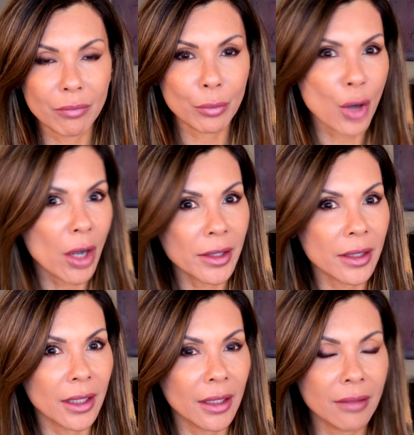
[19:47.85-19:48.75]

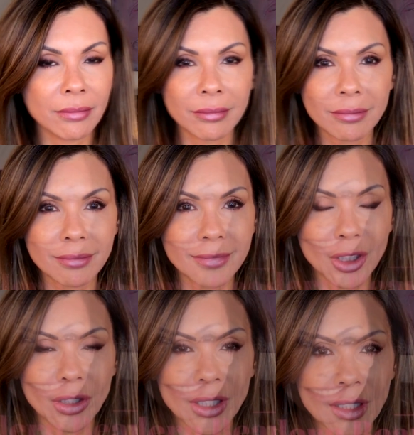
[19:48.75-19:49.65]
bronzy
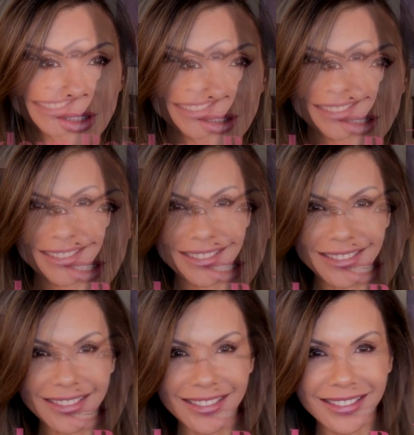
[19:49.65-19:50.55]
look,
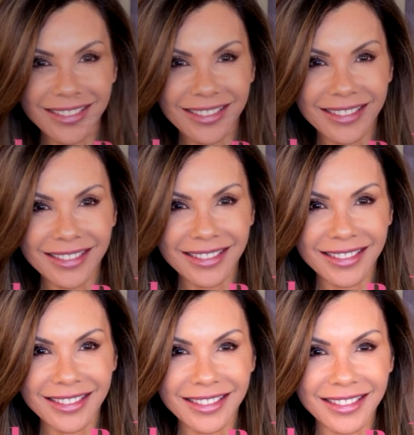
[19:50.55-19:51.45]
and I hope you
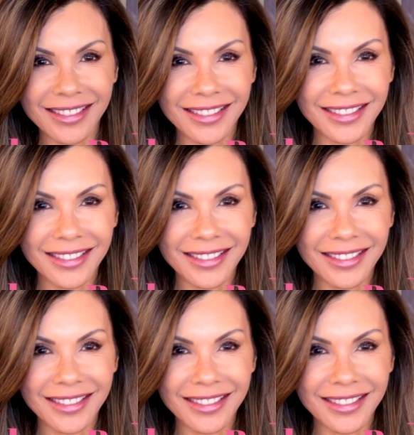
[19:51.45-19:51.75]
like it.